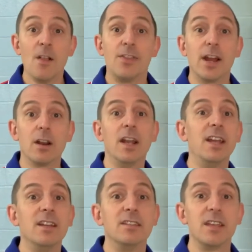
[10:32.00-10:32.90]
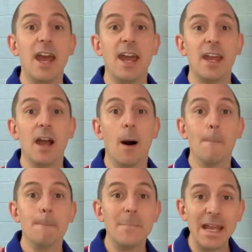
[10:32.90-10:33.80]
There is a
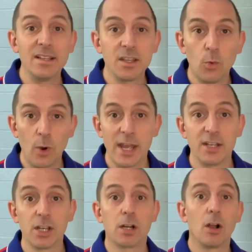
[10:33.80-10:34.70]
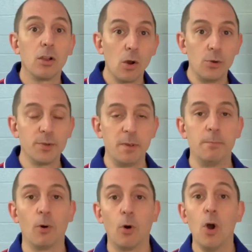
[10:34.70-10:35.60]
amazing way to close
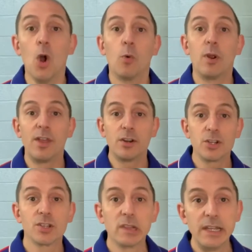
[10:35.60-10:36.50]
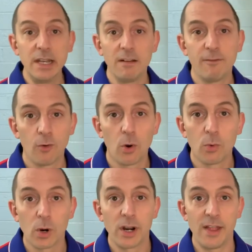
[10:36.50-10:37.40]
people where they're just leaning
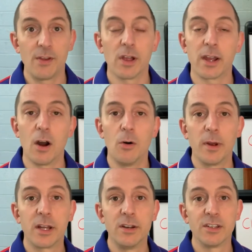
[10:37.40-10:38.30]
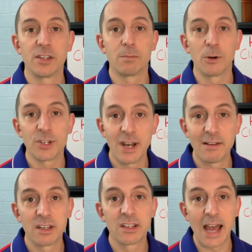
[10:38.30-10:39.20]
forward and they're like, "Oh my goodness, this person
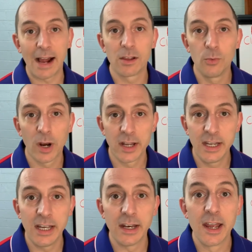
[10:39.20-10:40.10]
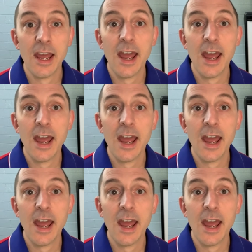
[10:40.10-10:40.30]
has exactly what I need."